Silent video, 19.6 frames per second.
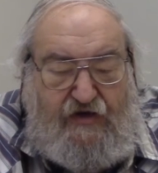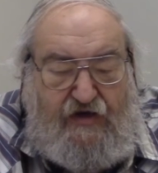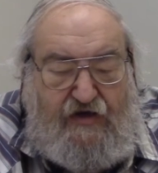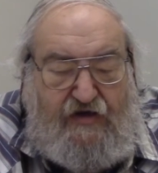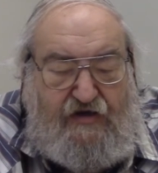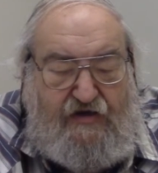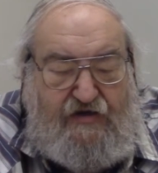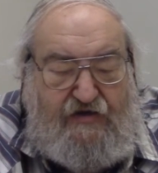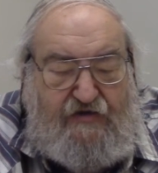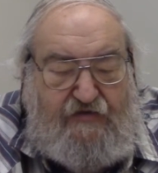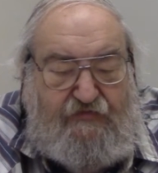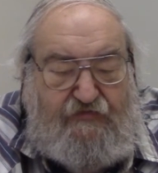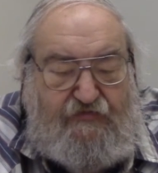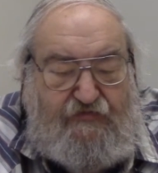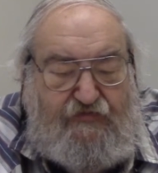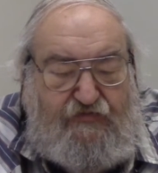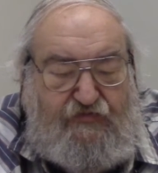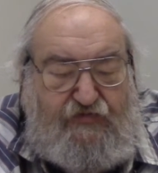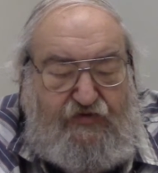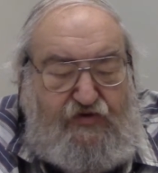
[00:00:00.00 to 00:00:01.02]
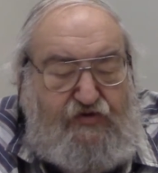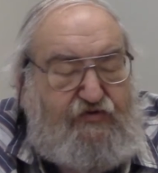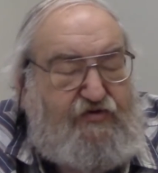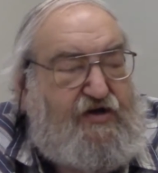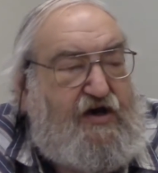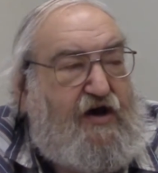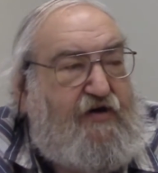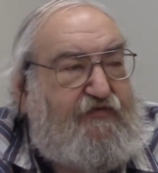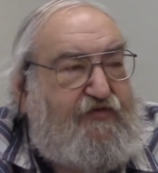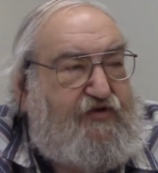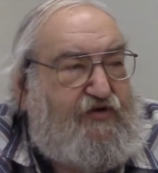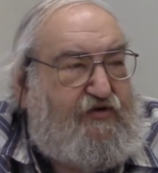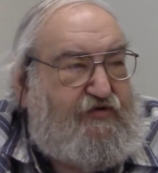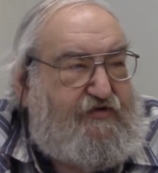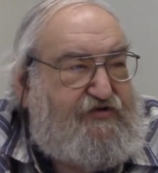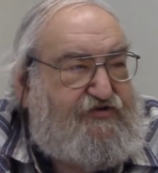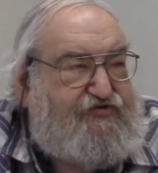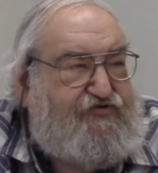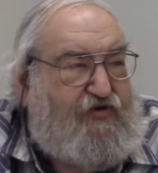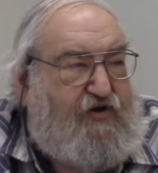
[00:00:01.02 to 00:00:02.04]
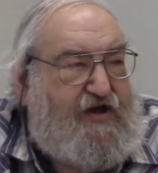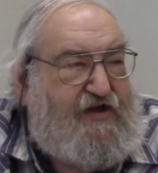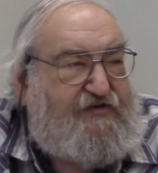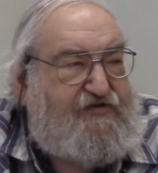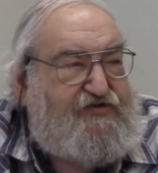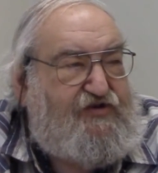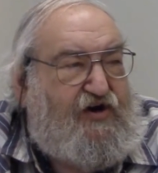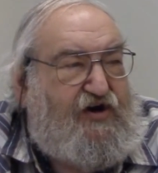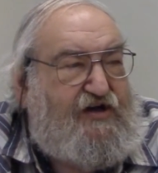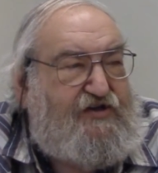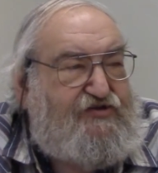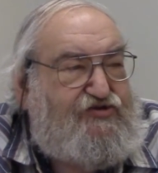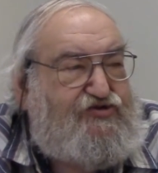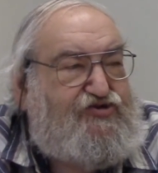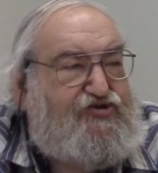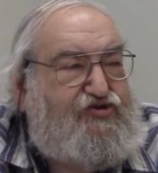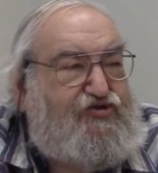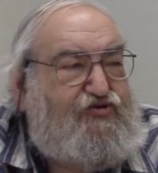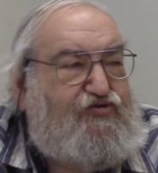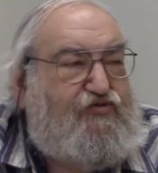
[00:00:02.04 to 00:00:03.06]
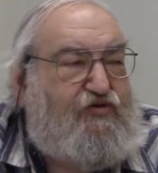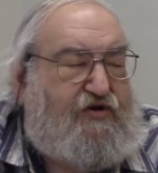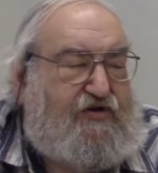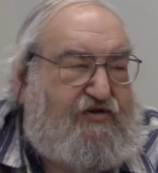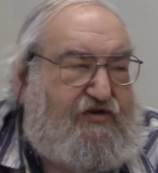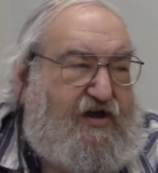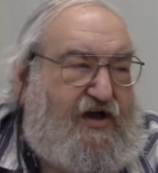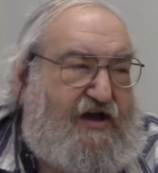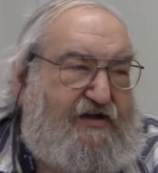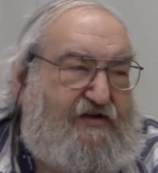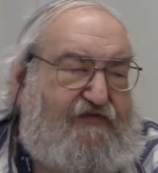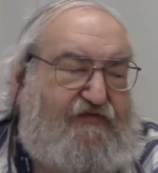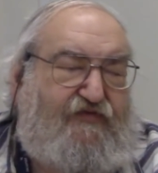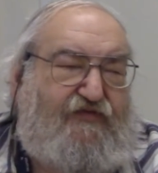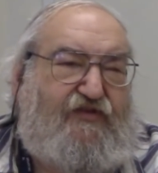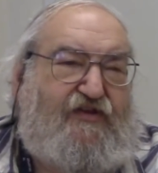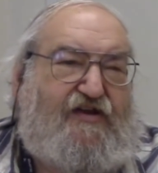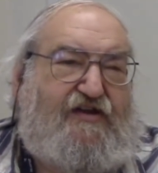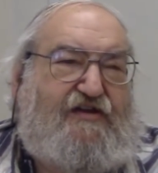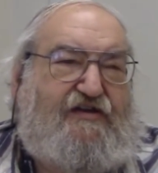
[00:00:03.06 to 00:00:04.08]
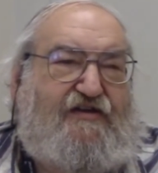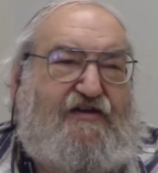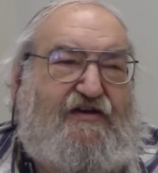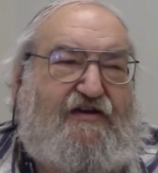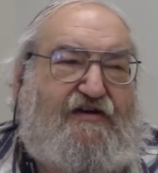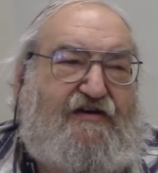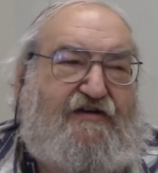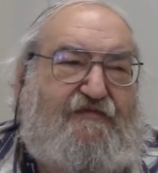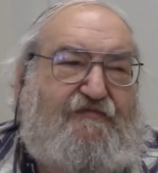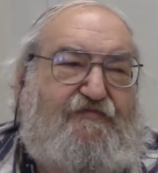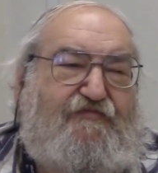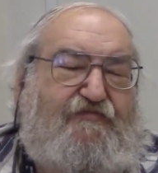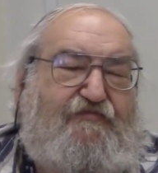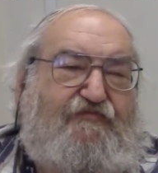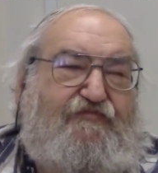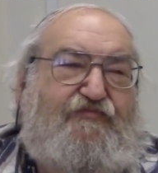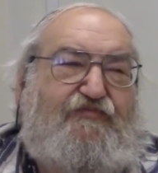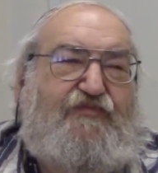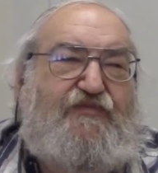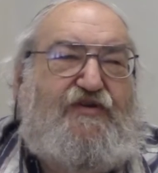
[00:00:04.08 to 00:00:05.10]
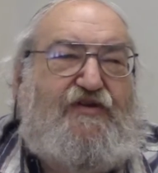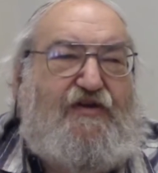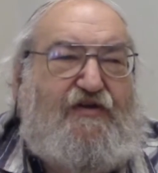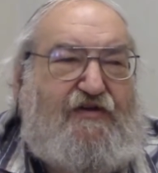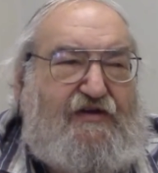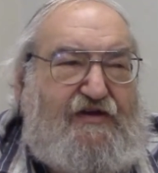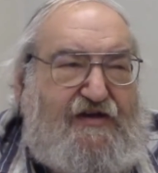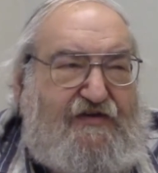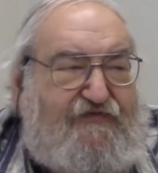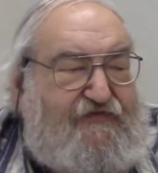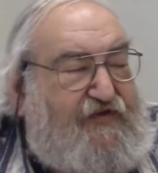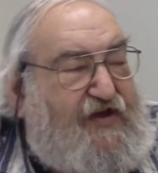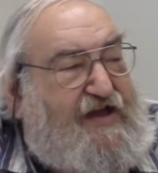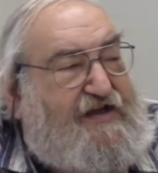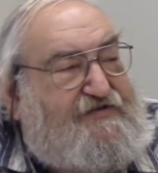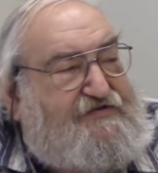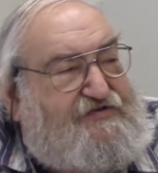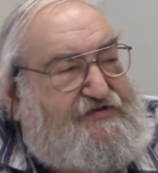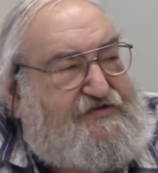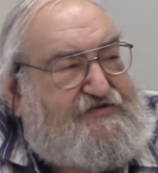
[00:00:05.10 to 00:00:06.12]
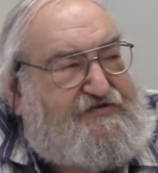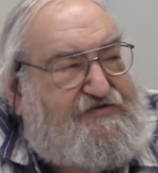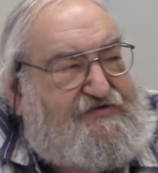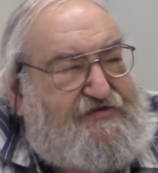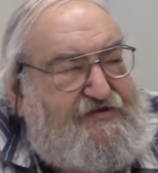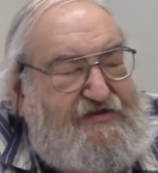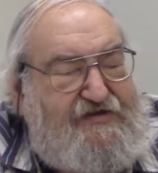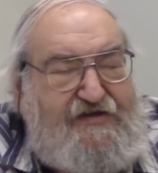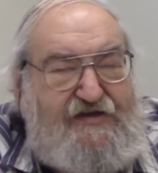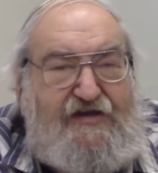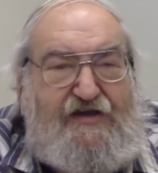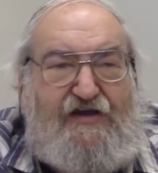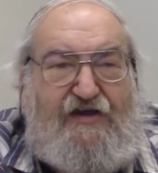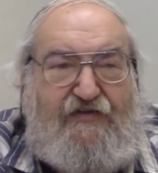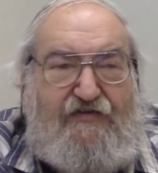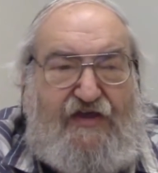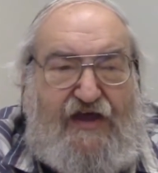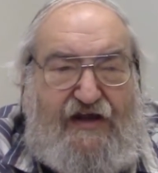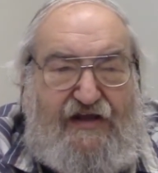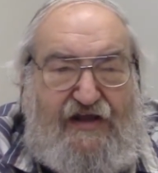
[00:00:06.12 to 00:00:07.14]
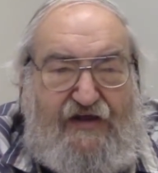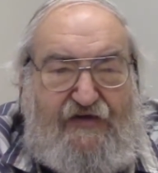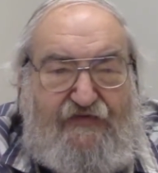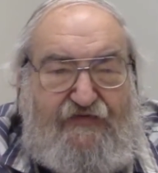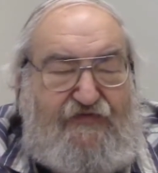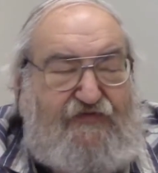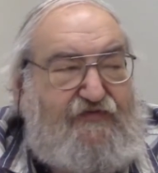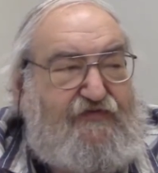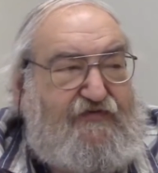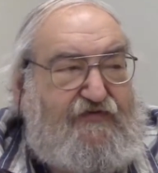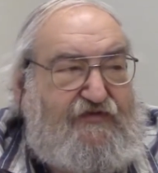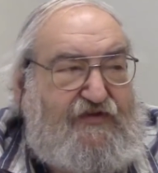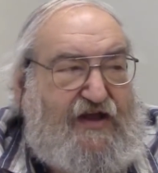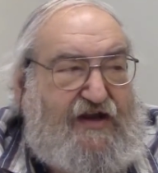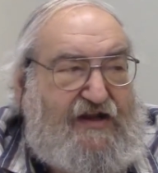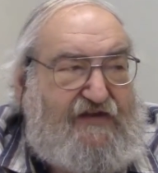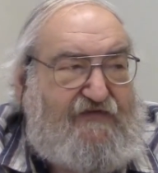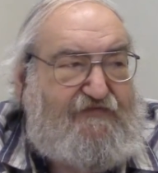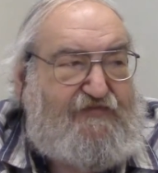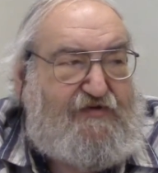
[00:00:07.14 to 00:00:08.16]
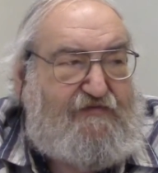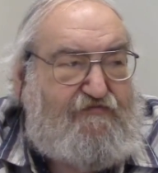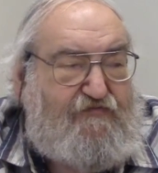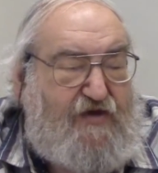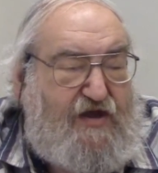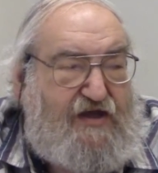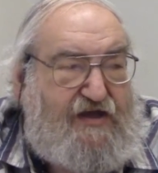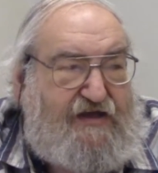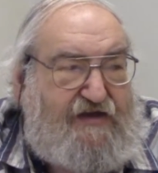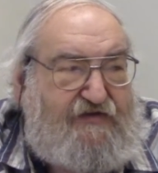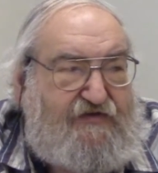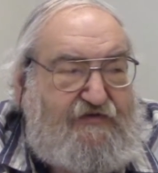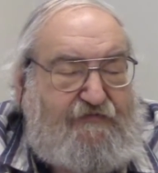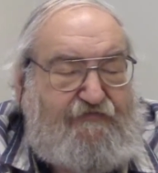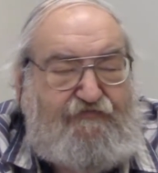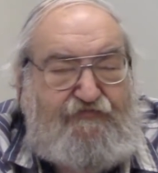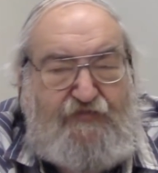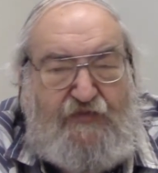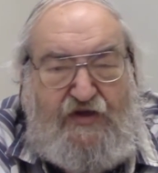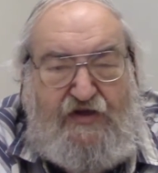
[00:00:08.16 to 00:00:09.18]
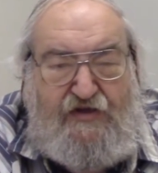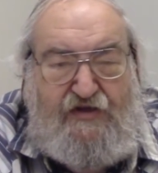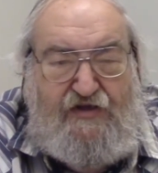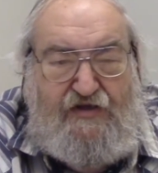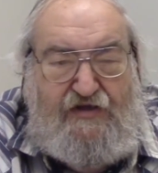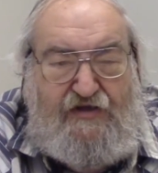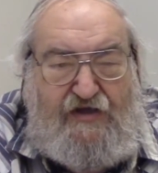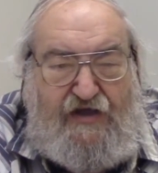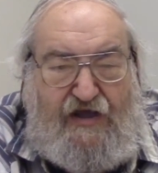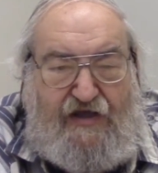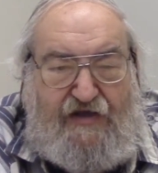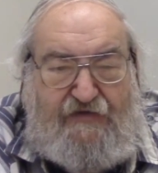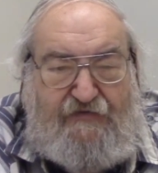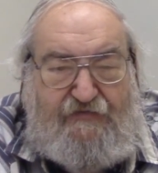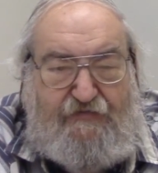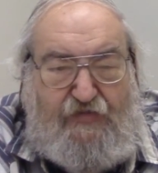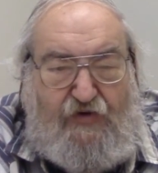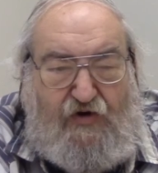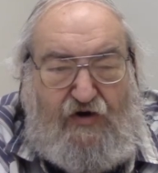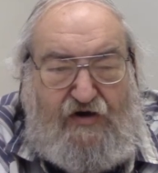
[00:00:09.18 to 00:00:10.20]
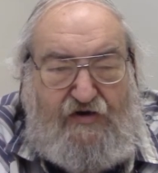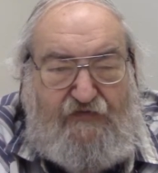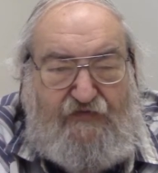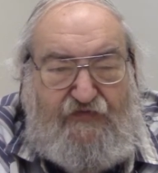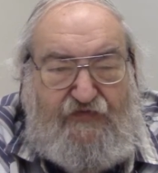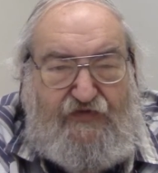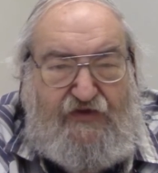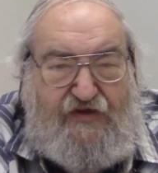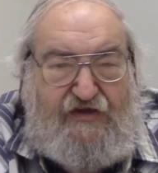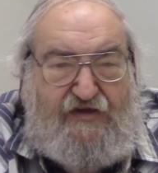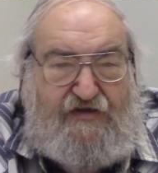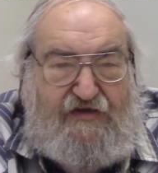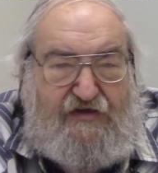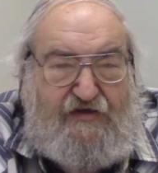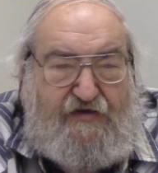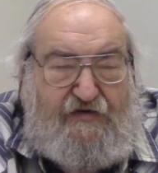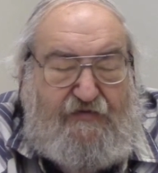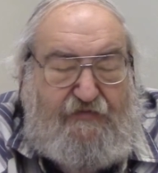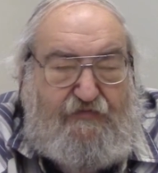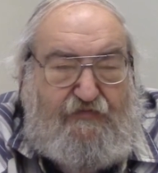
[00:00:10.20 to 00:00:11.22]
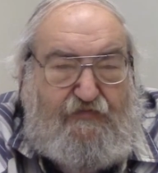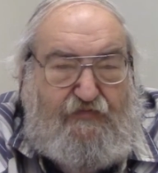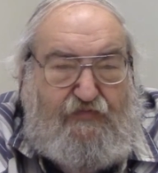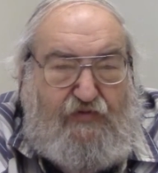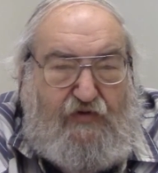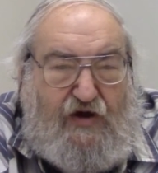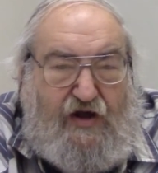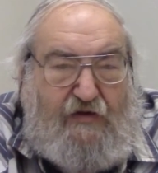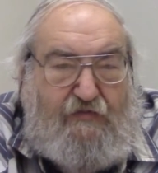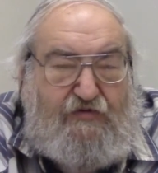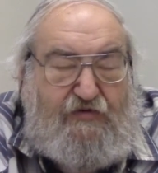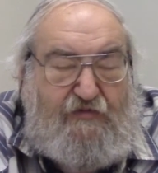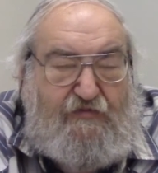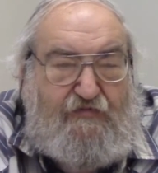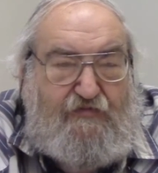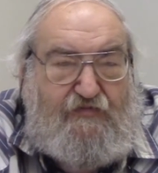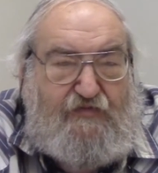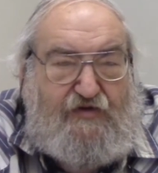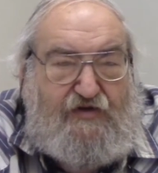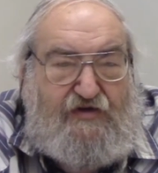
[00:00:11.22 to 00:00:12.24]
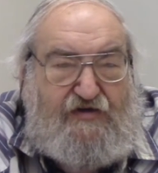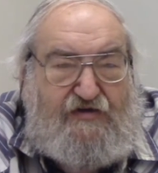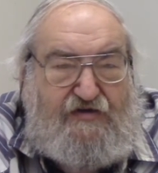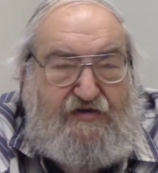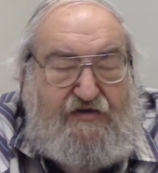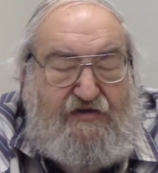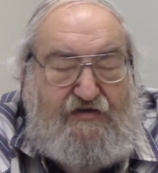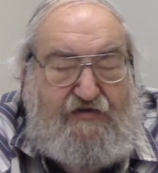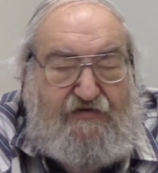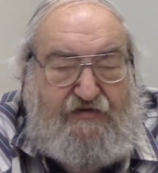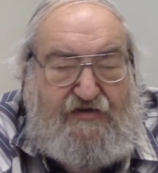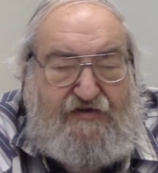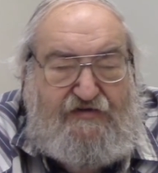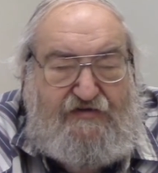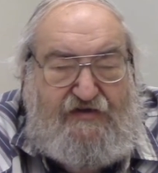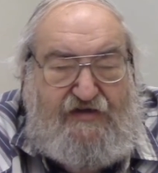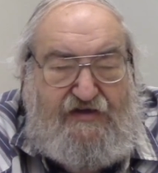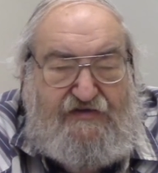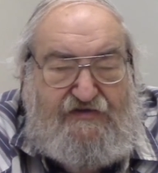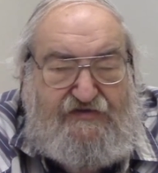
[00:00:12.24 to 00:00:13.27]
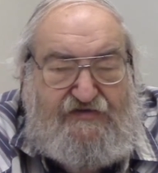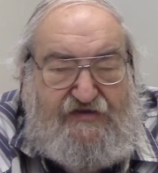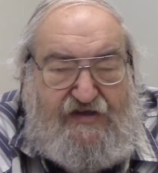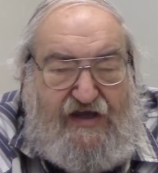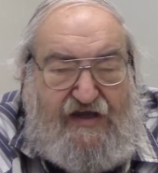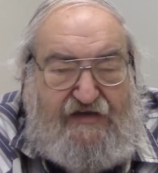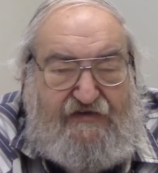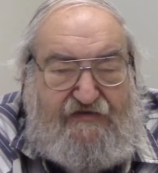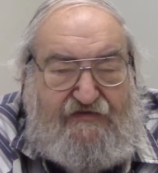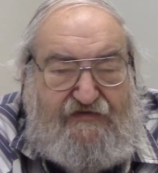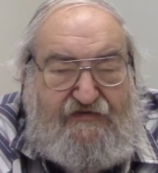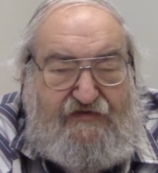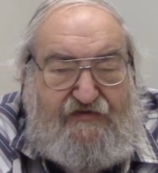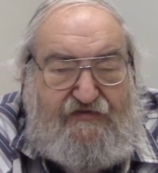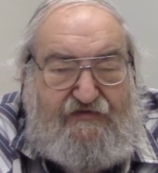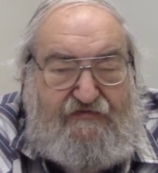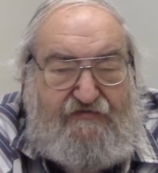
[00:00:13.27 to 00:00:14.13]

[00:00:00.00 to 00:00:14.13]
new governor is trying to undo a lot of the advances that have been made. And part of the problem is that